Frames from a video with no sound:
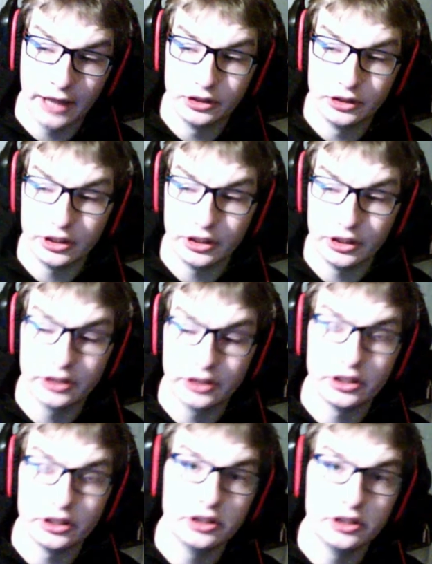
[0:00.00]
it
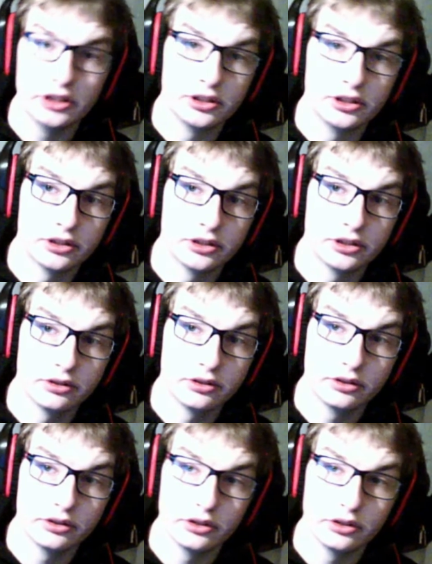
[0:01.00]
is
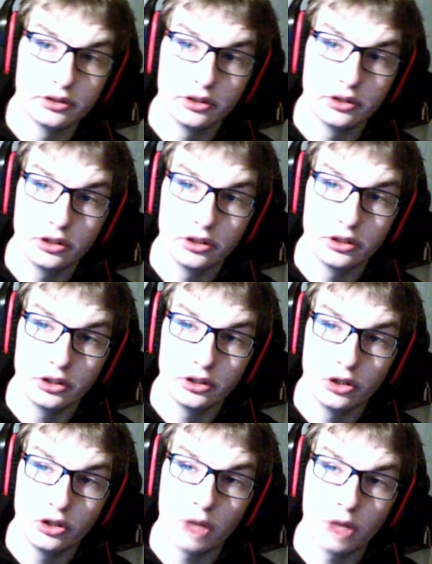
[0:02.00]

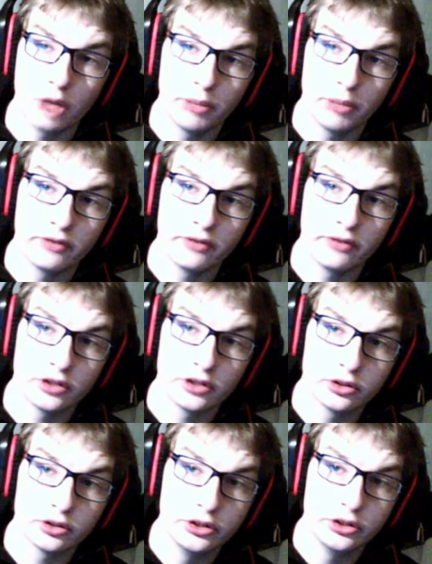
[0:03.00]
not beneficial to
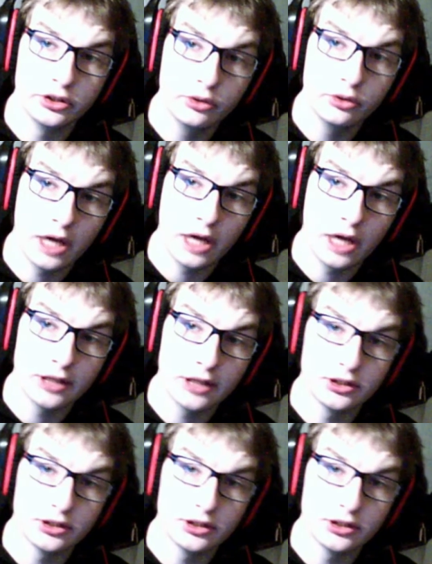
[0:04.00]
you guys